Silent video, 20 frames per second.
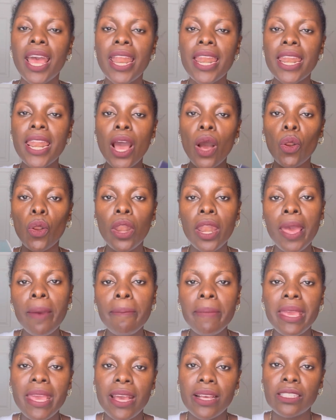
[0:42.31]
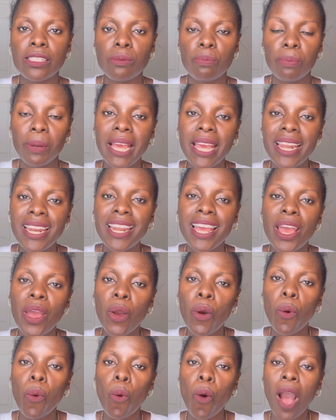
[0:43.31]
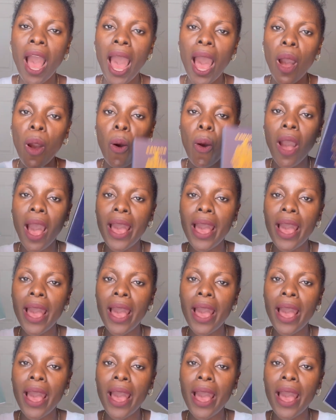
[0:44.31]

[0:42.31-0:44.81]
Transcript: Now, let me explain how